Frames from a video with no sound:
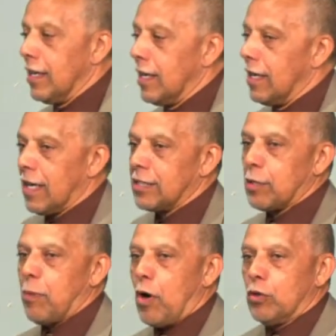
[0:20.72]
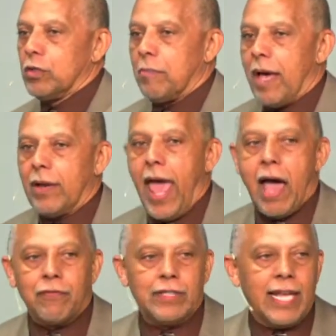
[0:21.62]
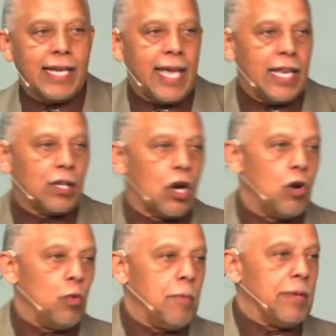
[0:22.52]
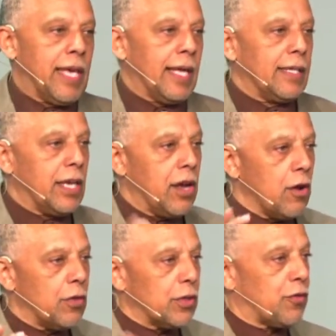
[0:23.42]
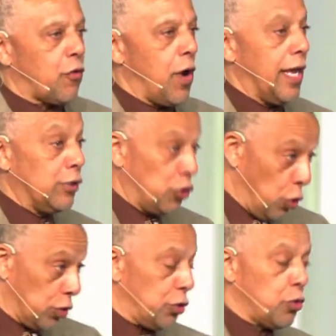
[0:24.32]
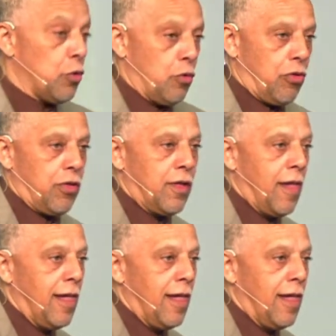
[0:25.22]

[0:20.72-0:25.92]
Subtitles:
I suppose about half a decade ago, we began to hear this phrase, your truth.